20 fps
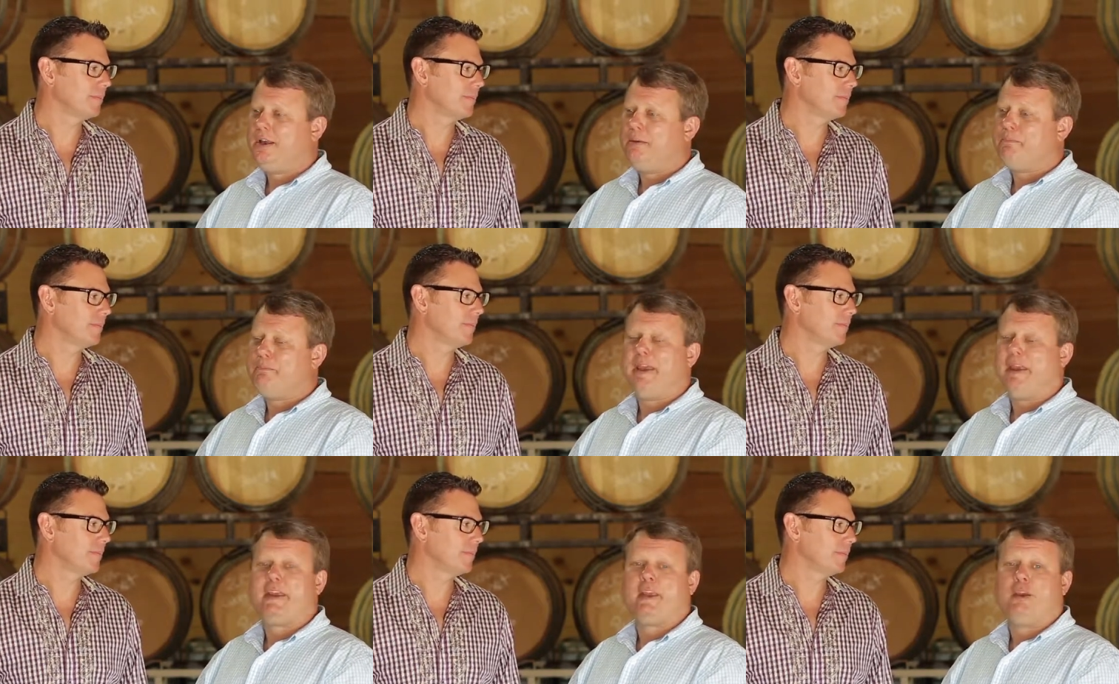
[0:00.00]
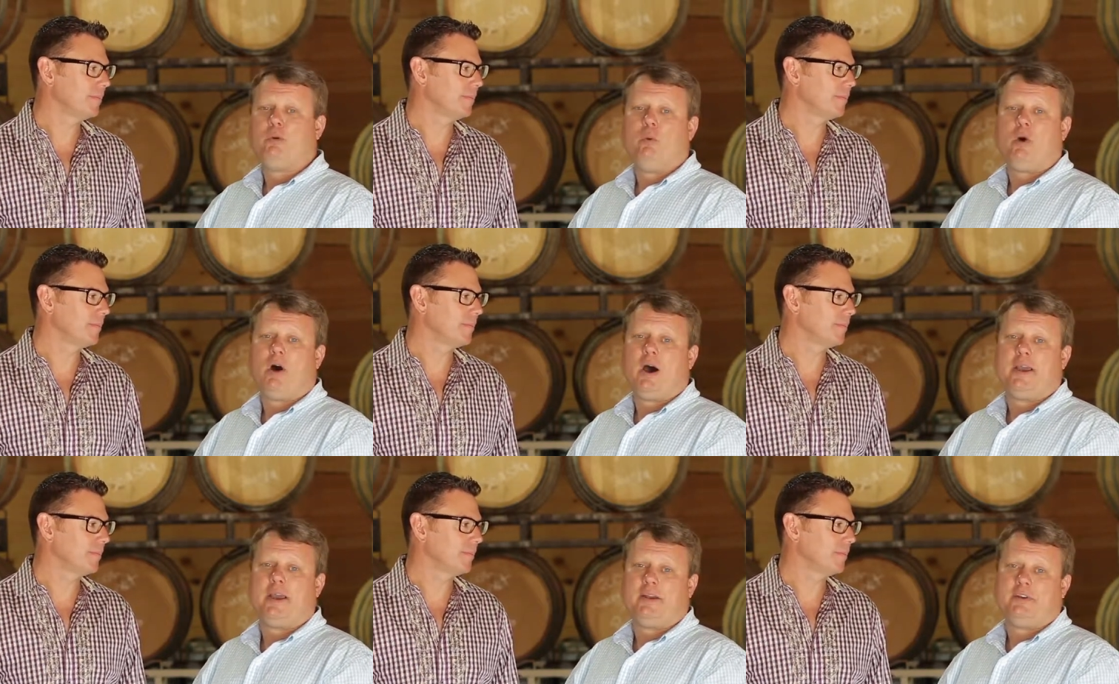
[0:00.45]
Speaker 1: making
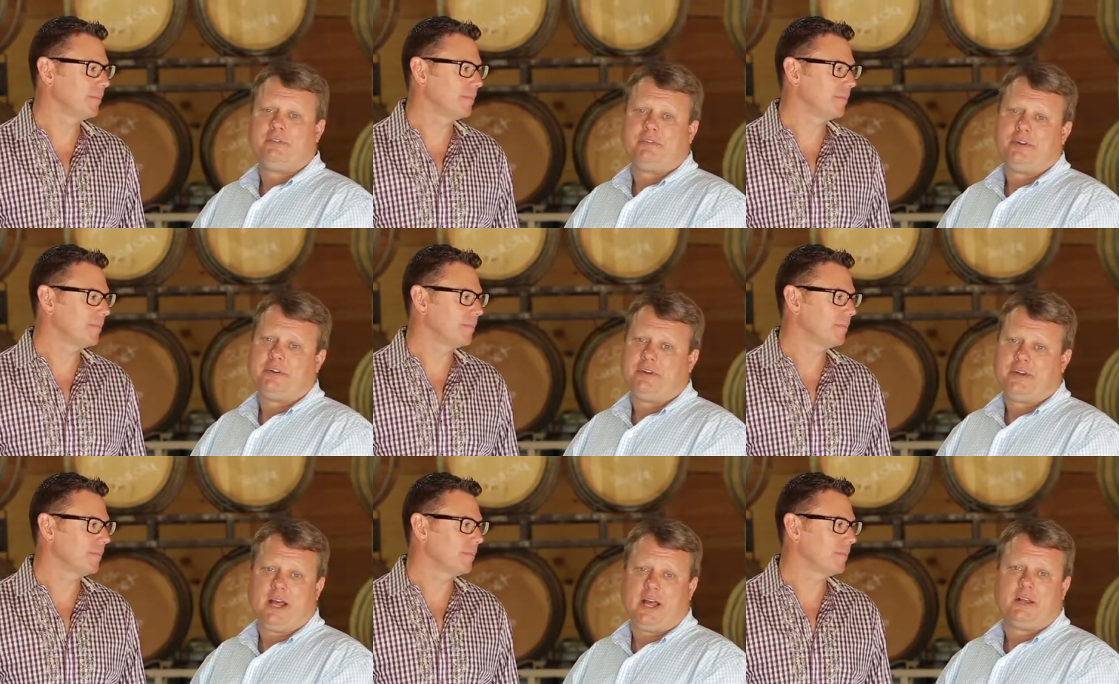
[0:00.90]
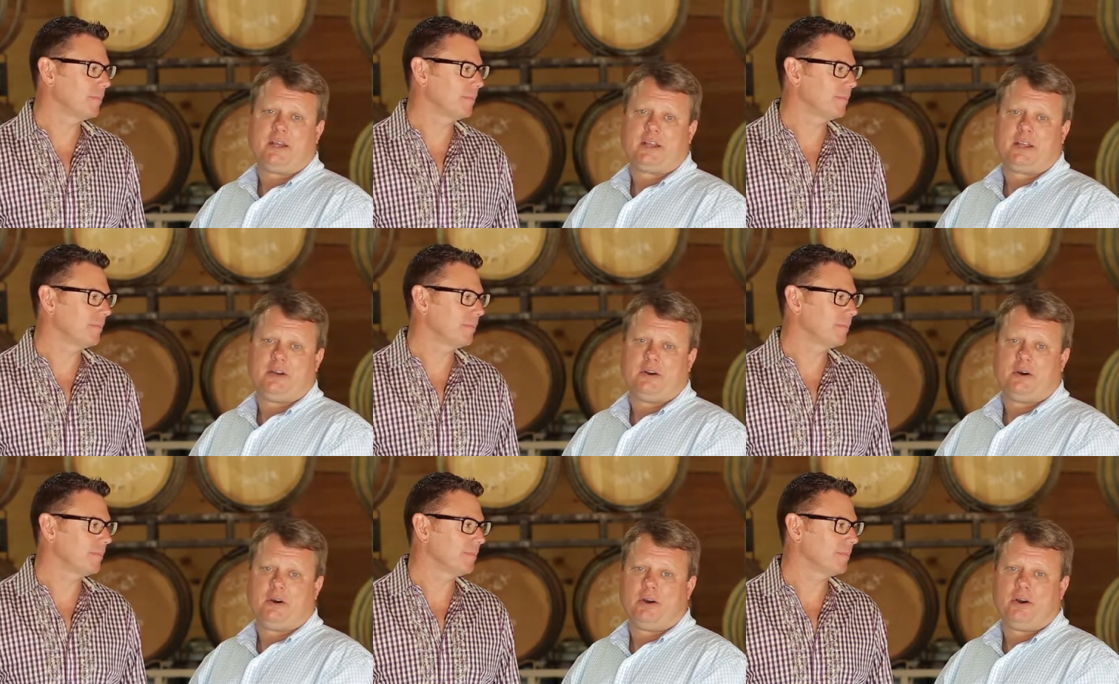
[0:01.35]
wine is a
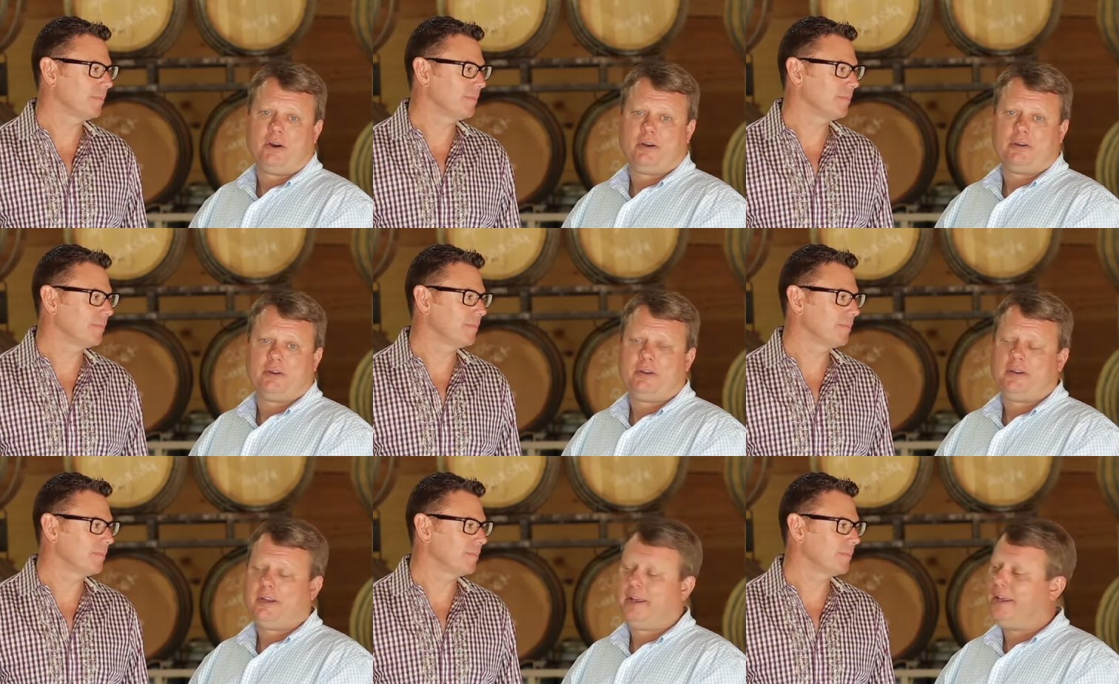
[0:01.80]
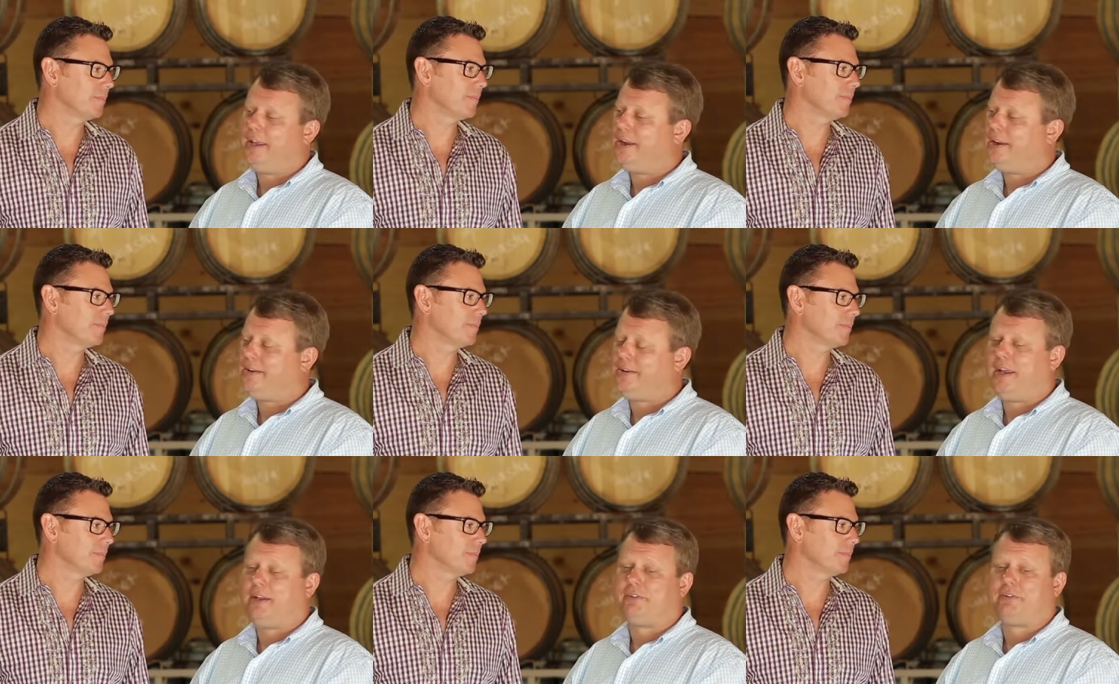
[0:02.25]
delicate art and
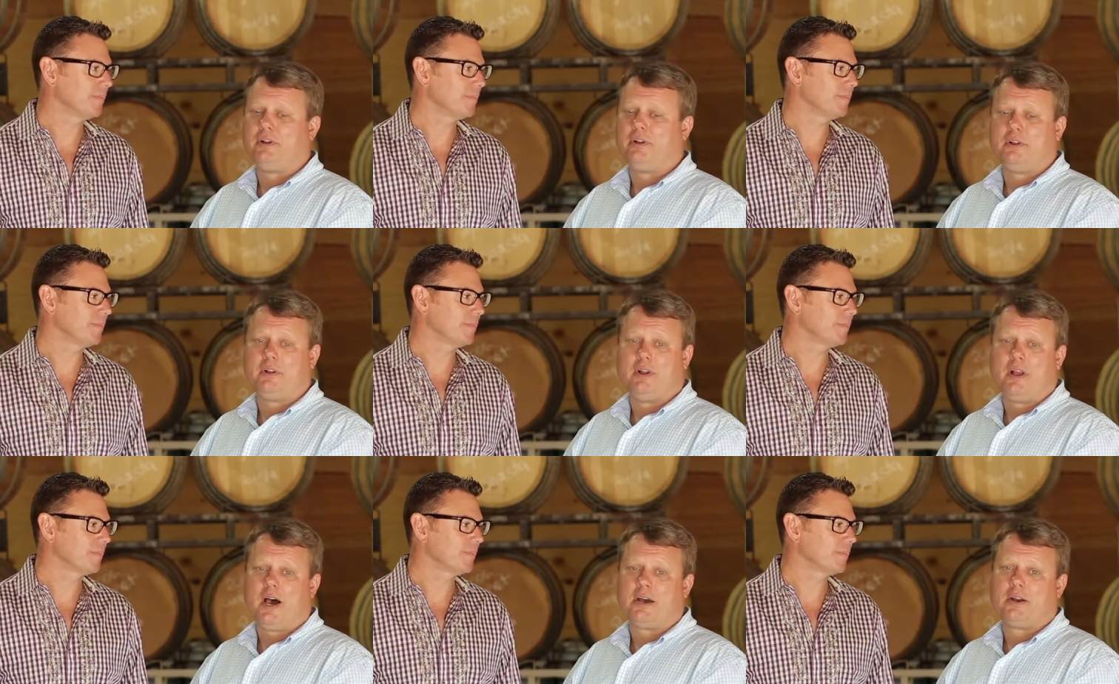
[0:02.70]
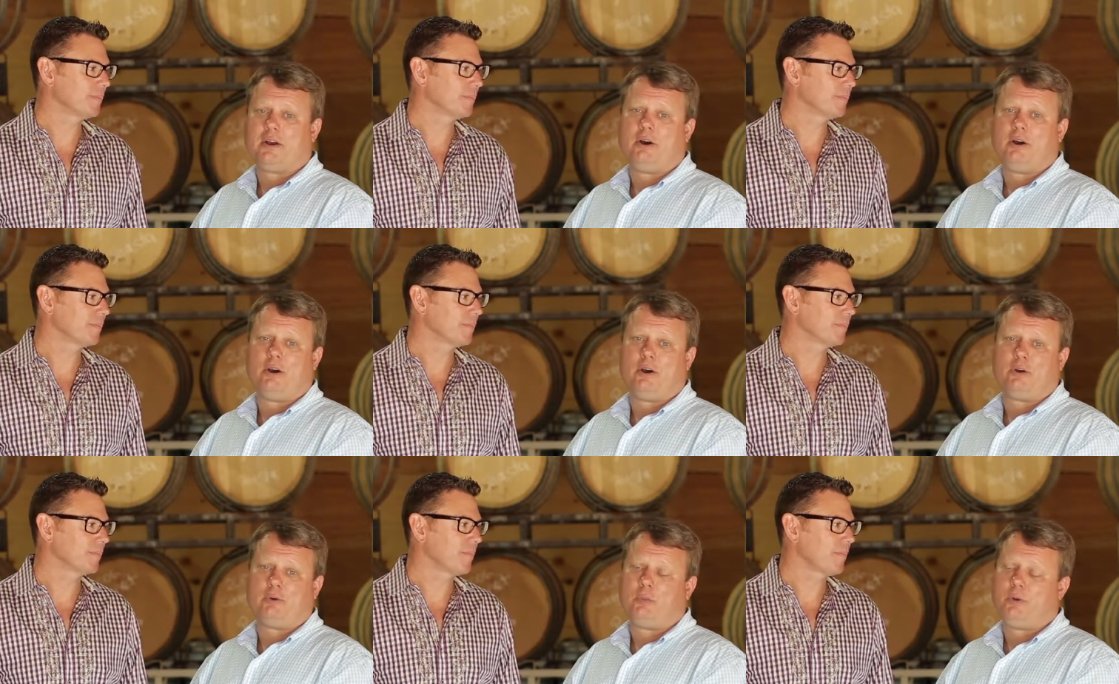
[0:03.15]
it takes a lot of
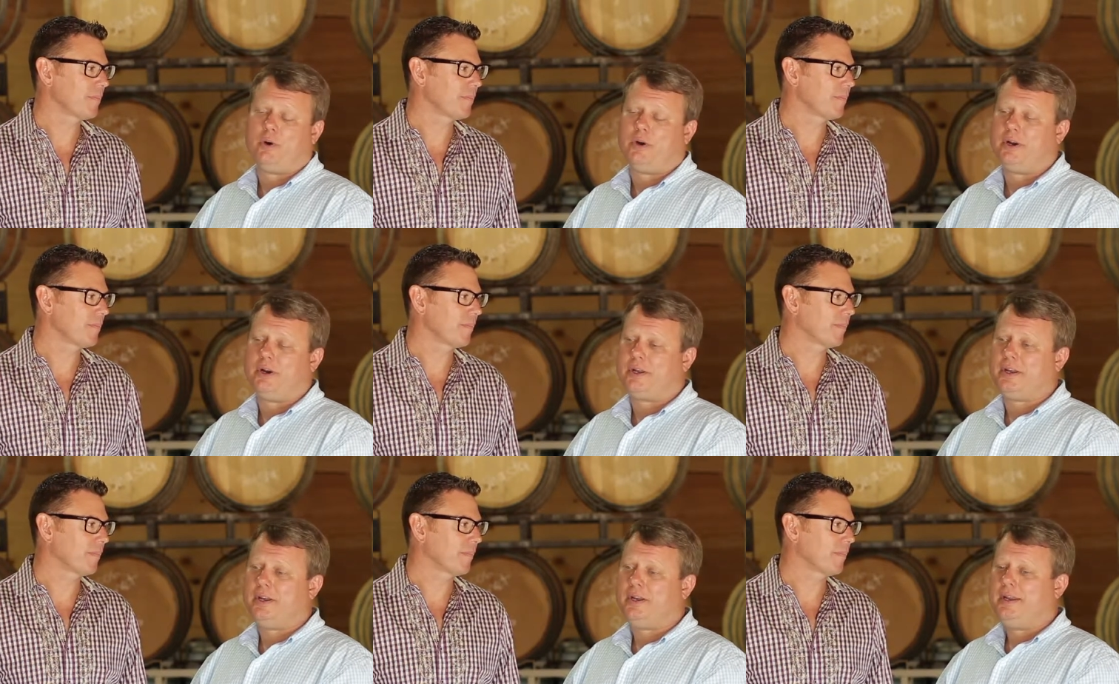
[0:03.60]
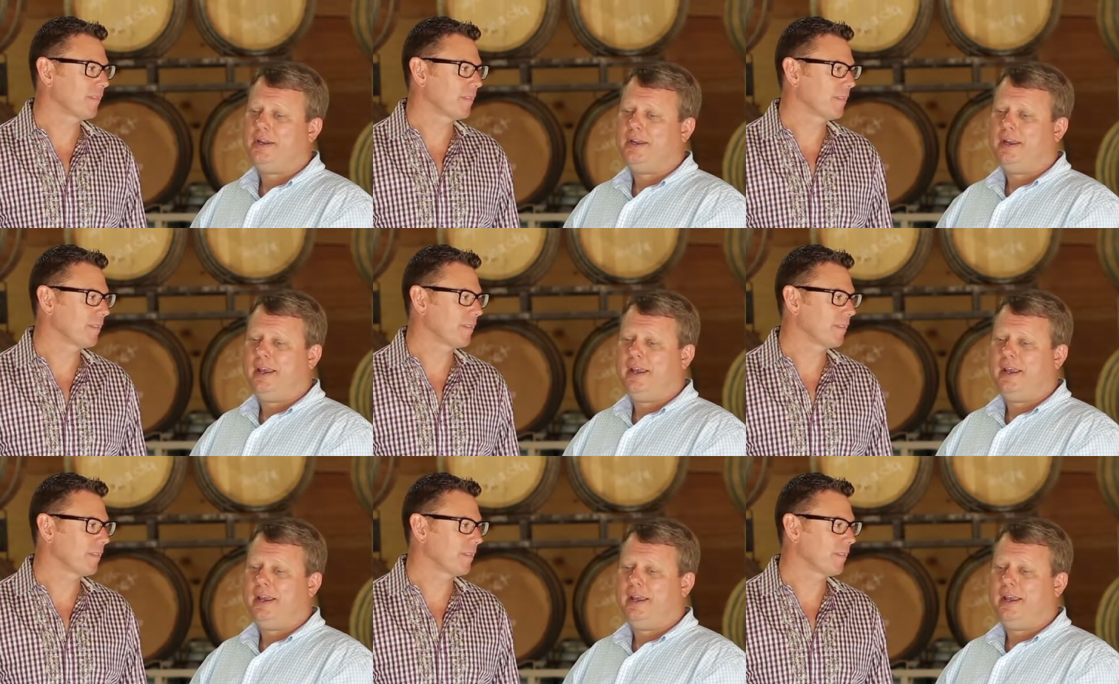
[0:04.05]
hard work